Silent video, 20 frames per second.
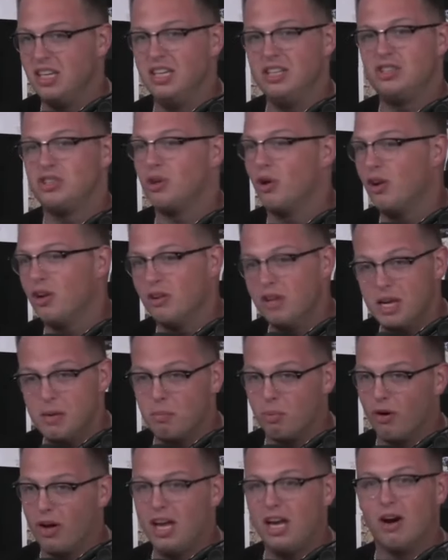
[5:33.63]
He's so elite
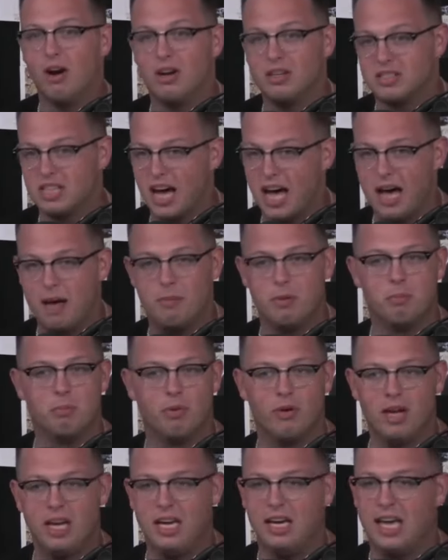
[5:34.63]
playing on time and
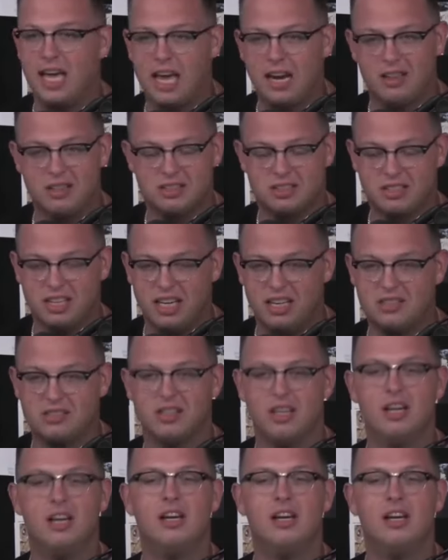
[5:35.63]
playing ahead of the sticks.